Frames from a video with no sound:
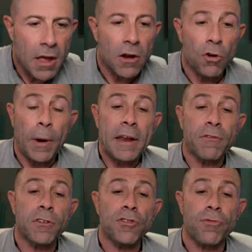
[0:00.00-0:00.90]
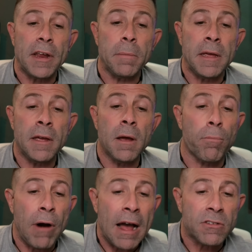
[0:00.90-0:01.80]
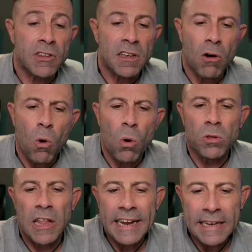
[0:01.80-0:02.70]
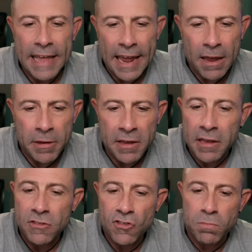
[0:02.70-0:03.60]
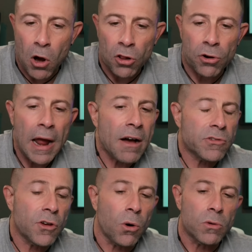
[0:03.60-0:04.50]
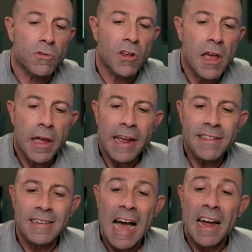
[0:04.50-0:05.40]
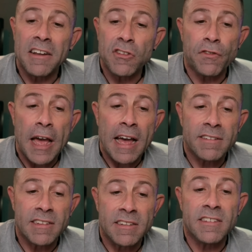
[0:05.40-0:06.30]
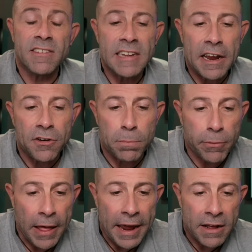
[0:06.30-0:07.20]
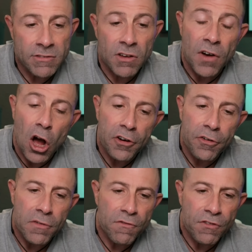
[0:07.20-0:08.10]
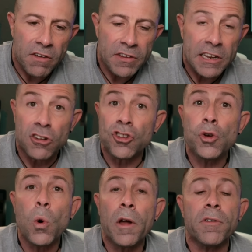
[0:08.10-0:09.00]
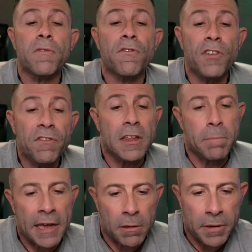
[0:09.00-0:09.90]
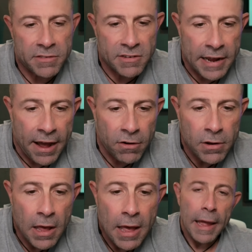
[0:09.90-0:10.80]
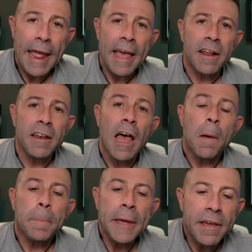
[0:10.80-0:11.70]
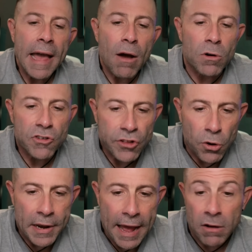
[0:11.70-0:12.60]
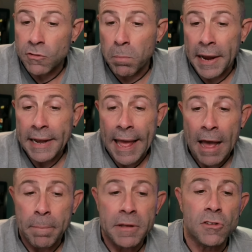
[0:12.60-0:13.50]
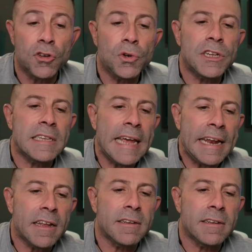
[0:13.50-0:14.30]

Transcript: Great for streaming, browsing, or light gaming in smaller households. It's not as fast as the standard plans of 150 to 250 megabits down, and peak hour slowdowns might happen due to data